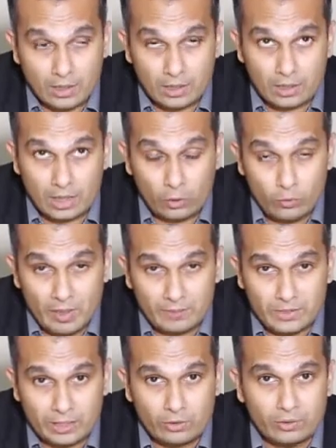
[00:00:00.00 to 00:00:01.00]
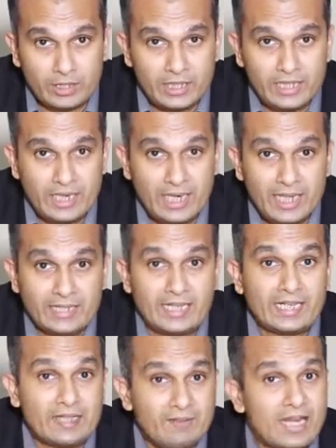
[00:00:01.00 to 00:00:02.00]
Cloud Web Security
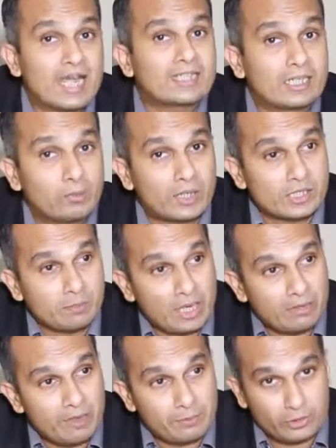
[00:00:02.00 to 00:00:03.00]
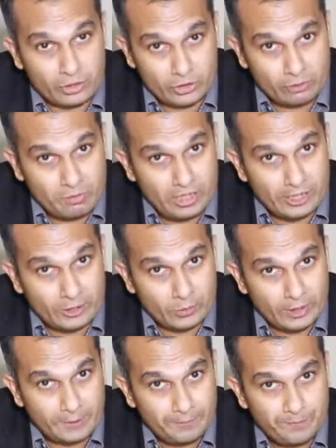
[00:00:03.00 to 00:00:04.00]
that even has advanced malware protection built into
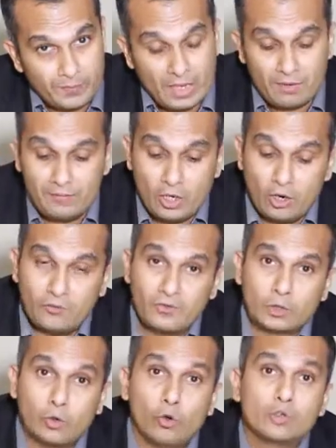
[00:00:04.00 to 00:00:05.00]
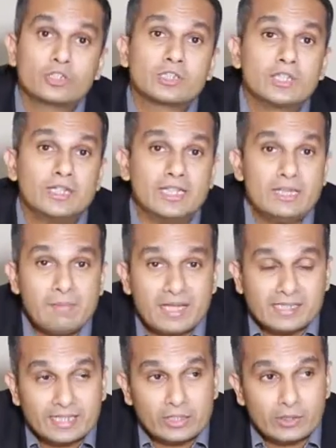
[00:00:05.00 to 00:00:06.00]
it. We offer hosted email
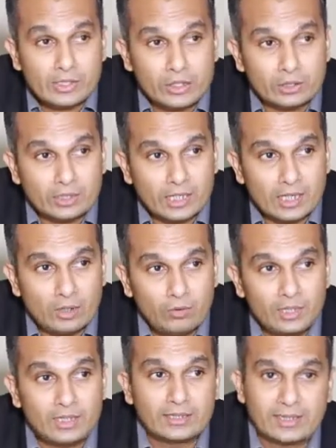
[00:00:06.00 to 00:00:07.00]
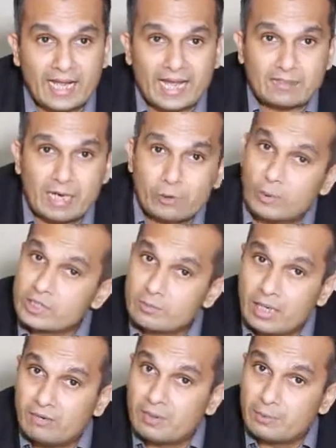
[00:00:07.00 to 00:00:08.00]
security on the cloud that has advanced
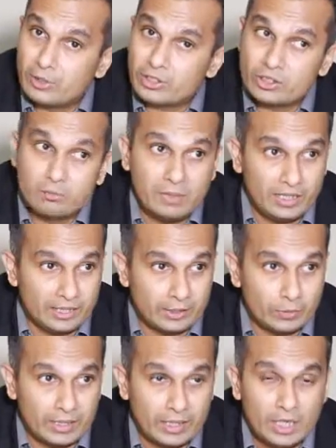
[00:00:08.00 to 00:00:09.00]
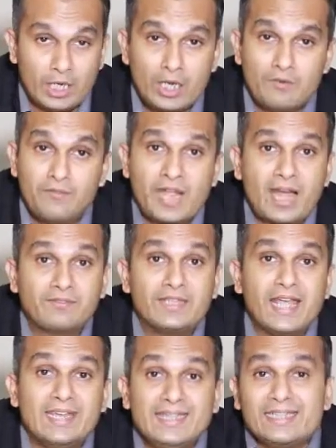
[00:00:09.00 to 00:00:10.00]
malware protection built into it. We have the
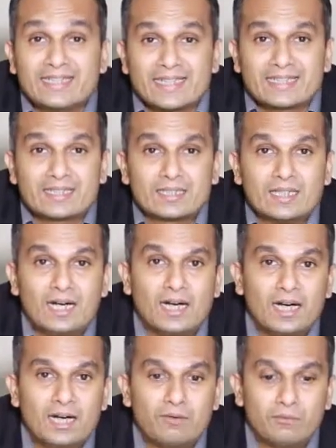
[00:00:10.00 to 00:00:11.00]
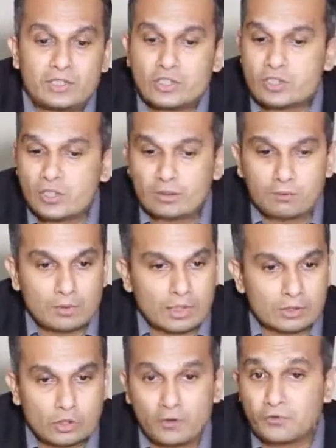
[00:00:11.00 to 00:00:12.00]
AnyConnect, which is a
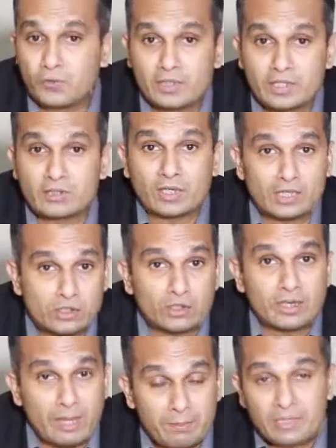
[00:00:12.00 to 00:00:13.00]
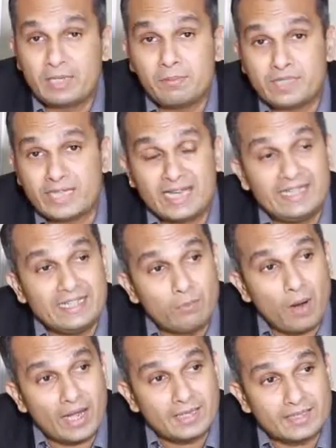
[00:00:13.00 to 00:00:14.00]
software that runs on pretty much any
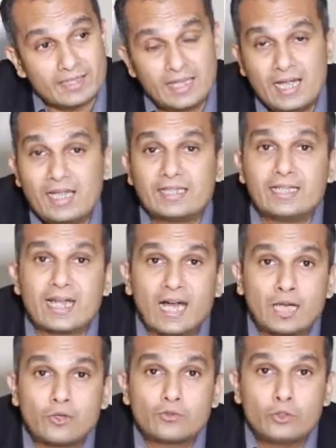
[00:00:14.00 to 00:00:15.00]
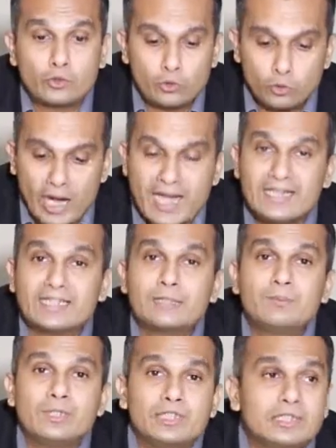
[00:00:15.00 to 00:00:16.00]
device that allows you to do
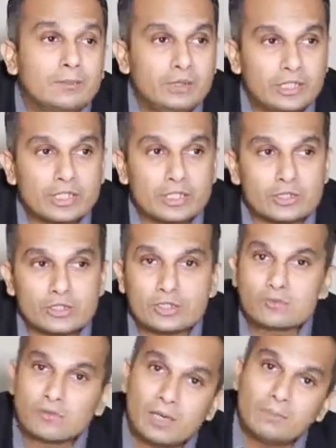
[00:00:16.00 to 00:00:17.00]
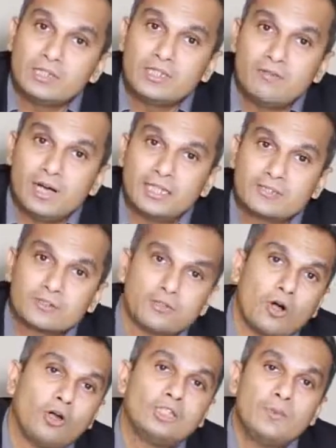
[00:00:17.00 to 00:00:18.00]
encrypted communications from the device
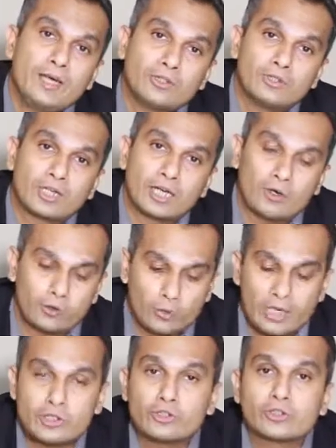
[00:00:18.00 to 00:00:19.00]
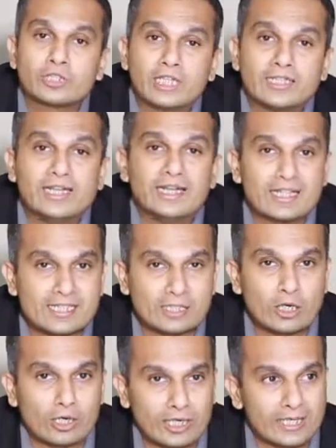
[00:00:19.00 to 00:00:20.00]
all the way to the cloud to ensure that the data is
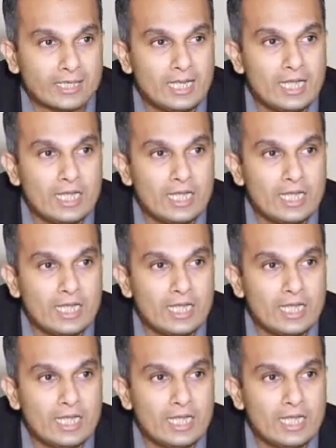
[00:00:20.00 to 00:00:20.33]
not leaked.